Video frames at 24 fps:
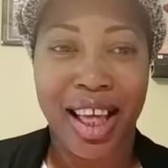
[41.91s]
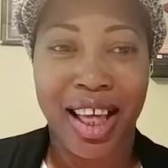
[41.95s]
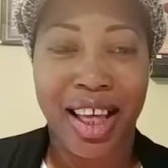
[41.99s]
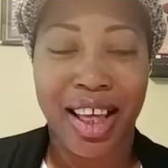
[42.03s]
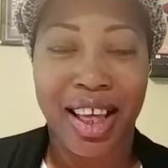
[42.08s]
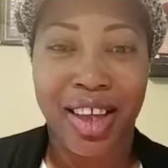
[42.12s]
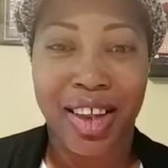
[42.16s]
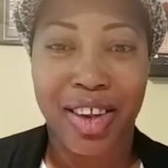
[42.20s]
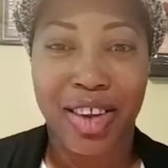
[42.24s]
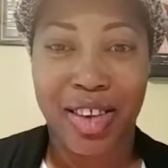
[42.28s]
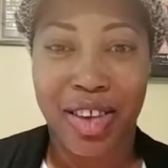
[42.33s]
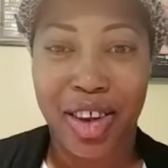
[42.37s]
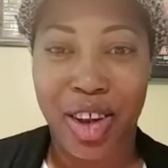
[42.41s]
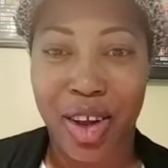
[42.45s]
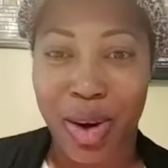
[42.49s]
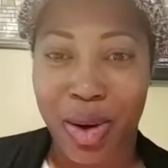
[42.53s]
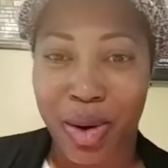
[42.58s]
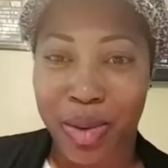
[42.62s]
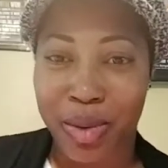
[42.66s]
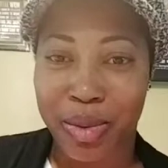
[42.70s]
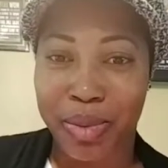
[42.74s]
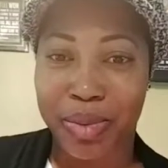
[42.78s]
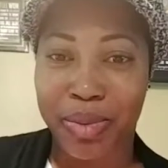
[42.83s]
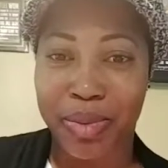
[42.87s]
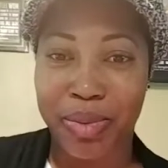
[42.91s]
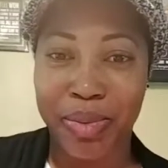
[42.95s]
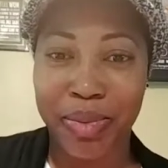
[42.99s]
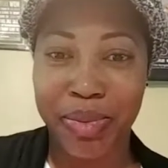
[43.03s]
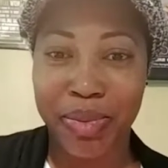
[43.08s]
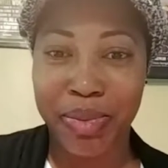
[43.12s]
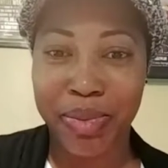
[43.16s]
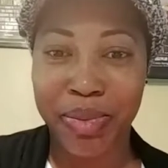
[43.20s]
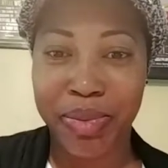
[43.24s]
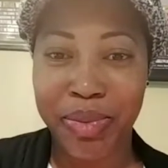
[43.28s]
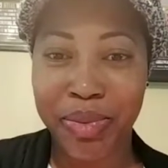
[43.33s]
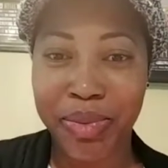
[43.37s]
So,
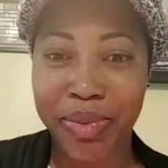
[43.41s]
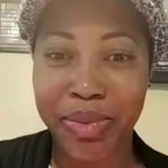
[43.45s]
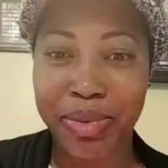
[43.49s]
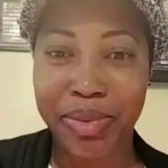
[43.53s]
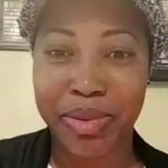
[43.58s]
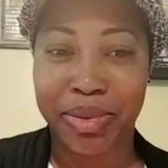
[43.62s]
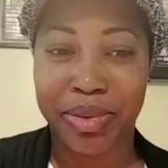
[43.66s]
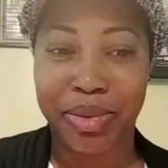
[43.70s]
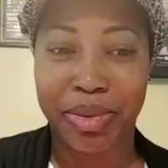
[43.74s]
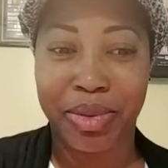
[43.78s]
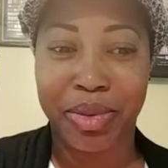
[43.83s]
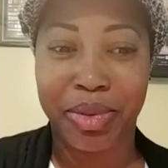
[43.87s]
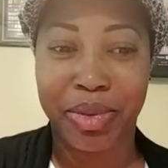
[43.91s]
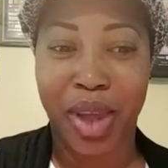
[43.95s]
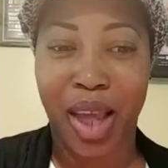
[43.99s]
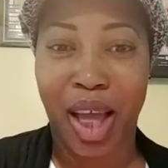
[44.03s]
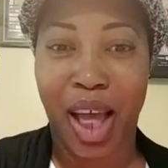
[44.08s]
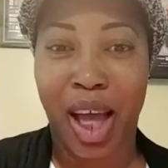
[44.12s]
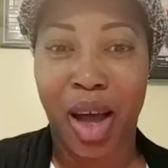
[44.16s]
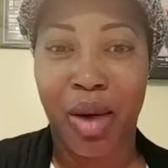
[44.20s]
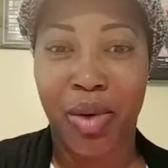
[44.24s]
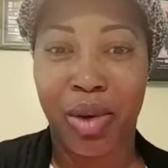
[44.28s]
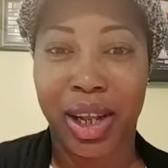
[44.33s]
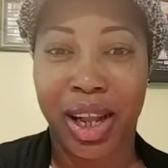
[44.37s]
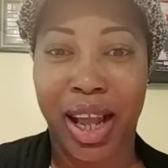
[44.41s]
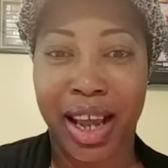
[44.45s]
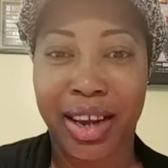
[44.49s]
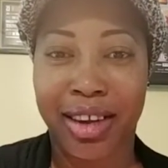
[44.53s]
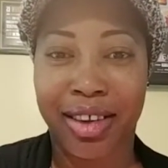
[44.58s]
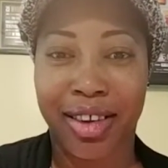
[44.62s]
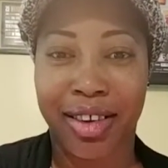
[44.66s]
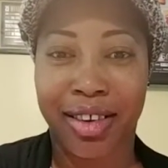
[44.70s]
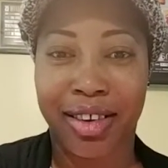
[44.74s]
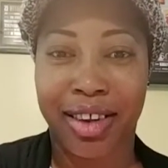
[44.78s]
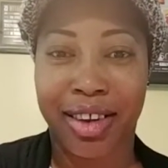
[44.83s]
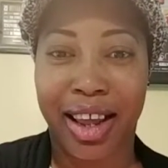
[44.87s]
I would like
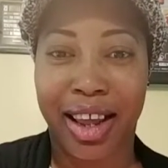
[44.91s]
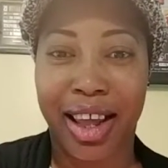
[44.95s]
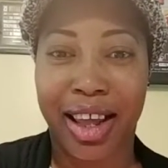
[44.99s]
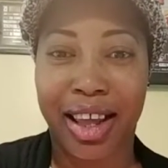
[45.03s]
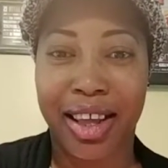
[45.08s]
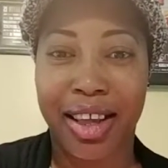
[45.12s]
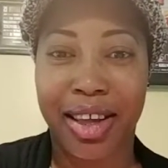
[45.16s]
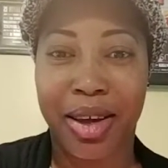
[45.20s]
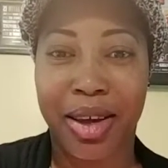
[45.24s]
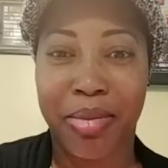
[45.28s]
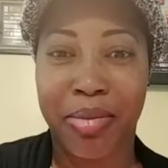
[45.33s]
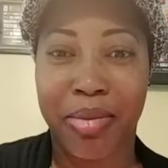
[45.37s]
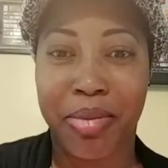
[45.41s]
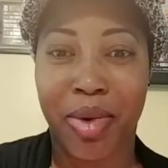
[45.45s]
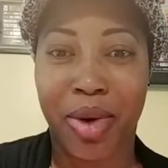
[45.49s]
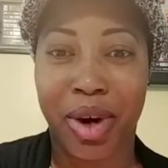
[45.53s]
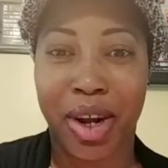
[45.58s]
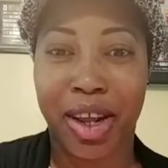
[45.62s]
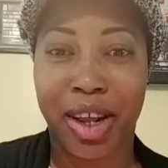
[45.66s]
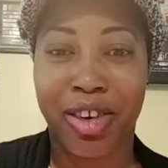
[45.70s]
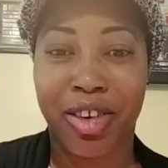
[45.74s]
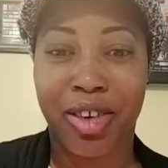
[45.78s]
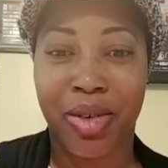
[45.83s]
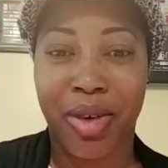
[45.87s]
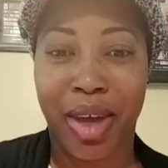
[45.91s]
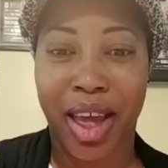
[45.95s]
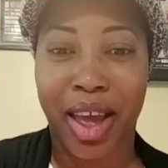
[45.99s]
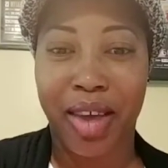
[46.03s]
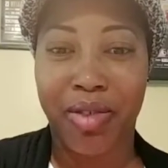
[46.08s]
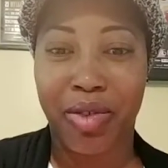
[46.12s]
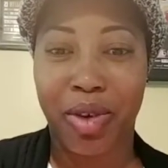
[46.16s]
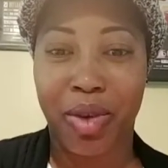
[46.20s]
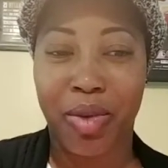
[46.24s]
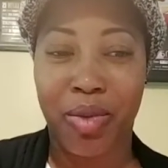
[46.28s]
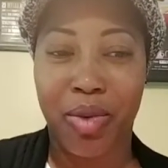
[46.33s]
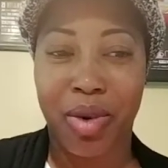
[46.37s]
to say good morning to
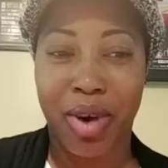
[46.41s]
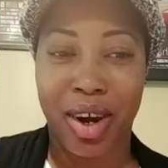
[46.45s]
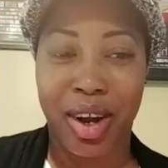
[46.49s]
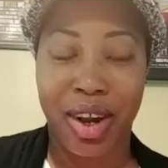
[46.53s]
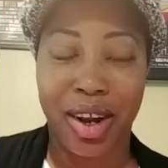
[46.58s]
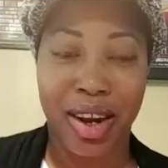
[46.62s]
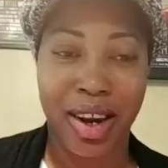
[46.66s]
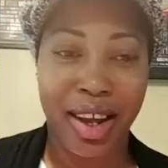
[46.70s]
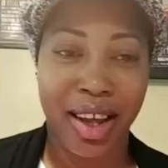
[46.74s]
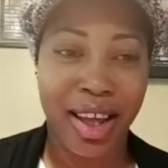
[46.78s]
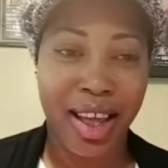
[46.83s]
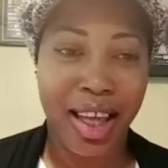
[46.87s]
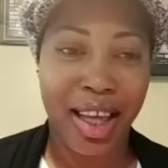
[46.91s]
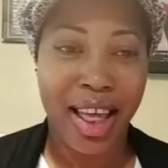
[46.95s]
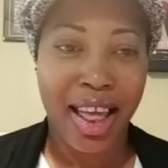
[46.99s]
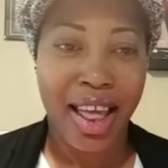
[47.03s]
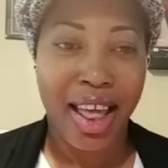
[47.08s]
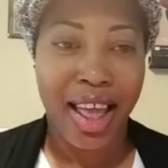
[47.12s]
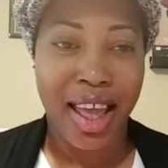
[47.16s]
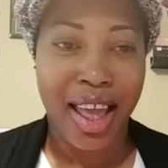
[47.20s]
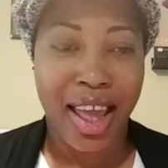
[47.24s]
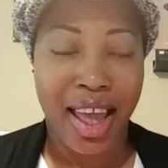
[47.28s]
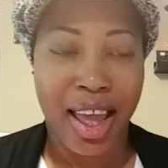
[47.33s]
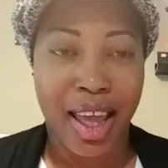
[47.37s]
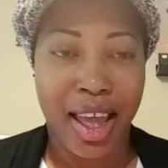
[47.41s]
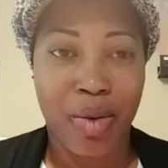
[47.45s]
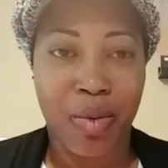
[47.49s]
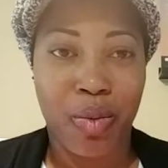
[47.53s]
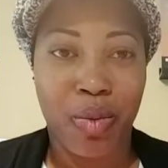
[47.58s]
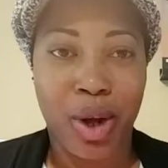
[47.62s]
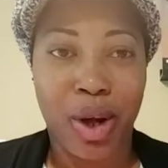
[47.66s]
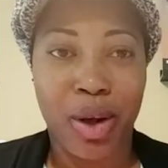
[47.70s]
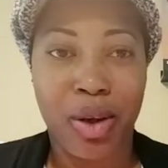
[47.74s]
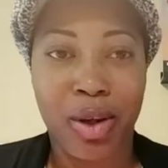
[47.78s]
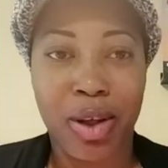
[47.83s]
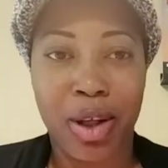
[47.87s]
everyone and
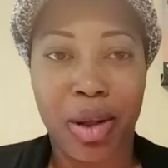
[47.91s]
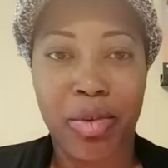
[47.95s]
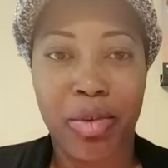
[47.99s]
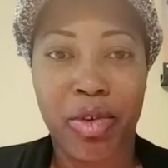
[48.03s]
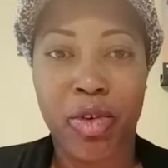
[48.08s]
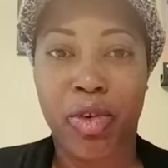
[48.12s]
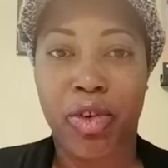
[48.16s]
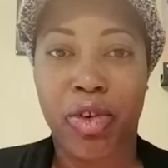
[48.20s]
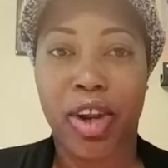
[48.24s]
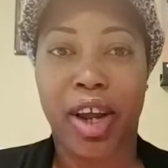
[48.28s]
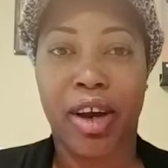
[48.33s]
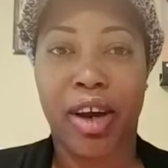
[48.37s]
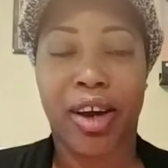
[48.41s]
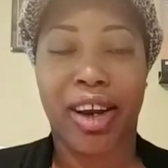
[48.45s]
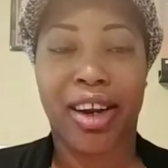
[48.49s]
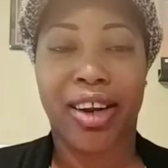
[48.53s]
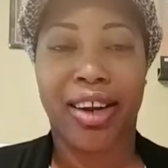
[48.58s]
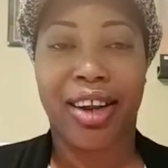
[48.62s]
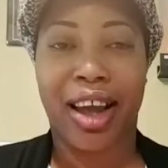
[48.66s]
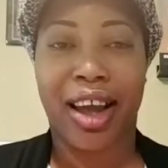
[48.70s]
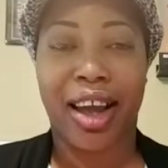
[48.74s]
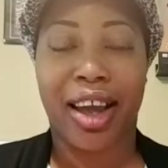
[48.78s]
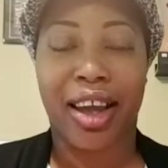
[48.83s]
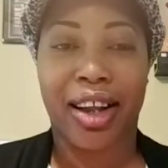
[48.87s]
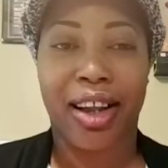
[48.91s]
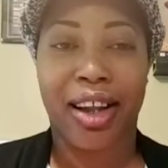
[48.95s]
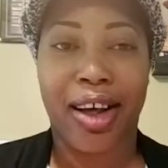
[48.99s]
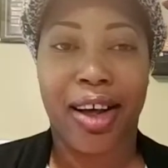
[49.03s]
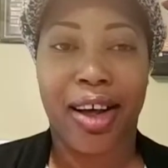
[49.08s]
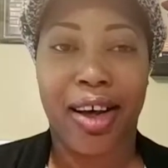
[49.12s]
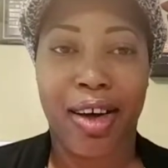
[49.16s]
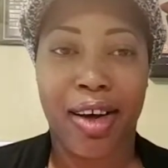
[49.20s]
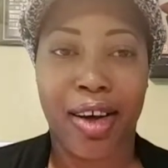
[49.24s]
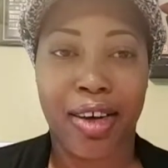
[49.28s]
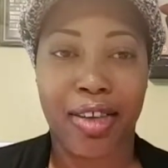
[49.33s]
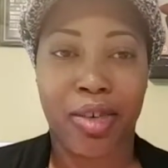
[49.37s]
welcome to Daring
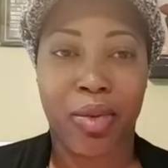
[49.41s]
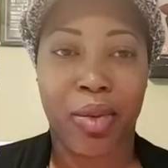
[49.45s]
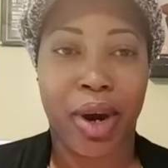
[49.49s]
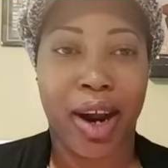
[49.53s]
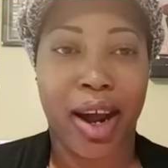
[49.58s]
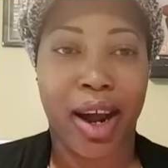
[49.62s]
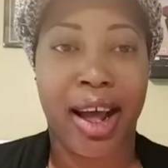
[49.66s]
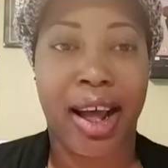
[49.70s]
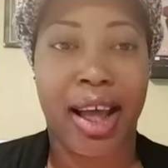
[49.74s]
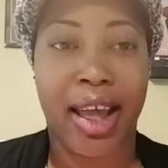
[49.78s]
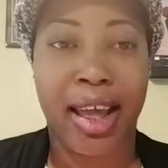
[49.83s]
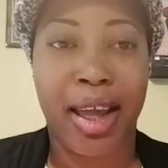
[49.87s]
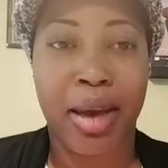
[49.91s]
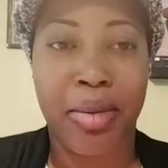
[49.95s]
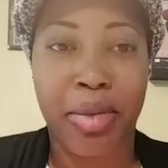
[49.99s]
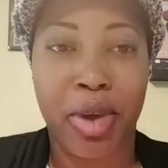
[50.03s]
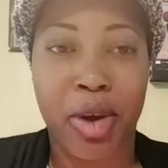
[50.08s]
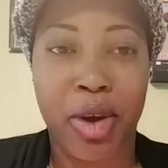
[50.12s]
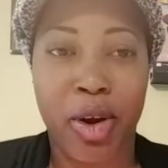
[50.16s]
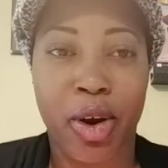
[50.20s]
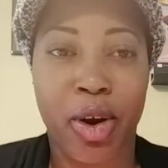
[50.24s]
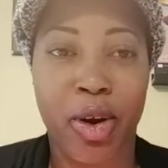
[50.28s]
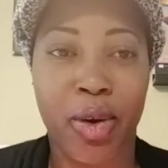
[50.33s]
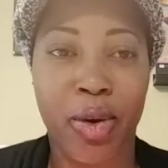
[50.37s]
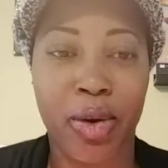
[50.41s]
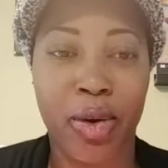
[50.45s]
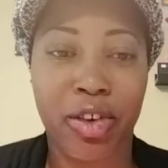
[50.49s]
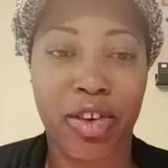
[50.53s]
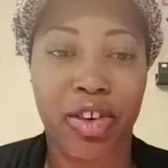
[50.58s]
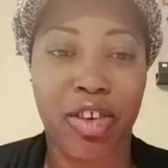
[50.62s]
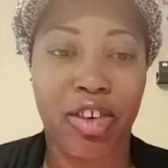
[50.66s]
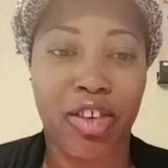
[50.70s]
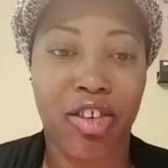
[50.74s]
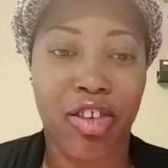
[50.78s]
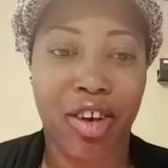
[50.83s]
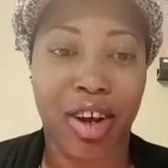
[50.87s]
Dialogues, where I am your host,
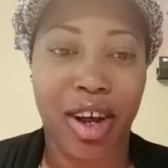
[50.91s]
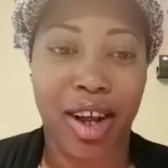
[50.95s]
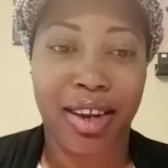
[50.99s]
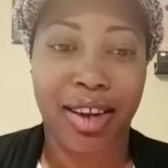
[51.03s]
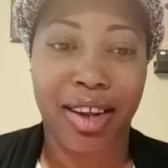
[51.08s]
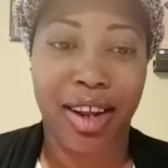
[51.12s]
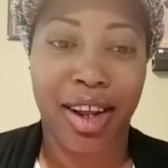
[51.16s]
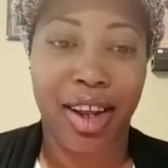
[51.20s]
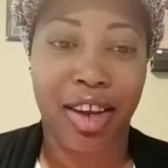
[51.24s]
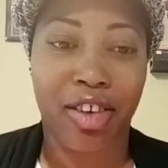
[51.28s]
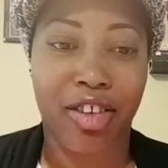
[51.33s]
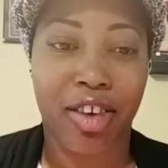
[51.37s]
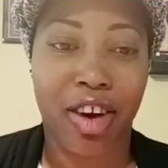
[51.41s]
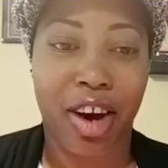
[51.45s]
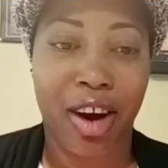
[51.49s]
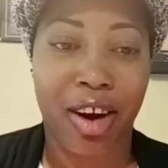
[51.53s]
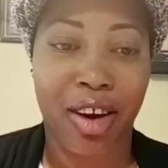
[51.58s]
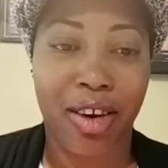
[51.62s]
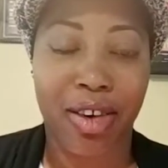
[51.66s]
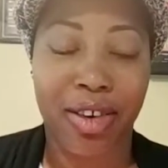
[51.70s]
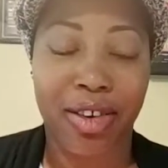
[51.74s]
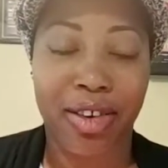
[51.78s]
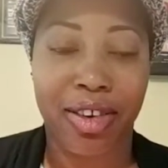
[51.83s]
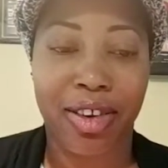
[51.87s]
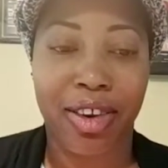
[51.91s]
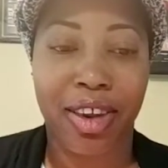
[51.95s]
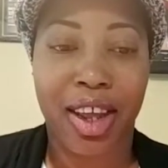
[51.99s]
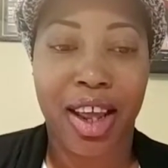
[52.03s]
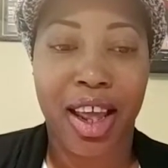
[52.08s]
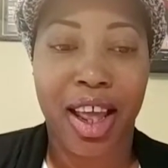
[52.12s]
Shantae Charles.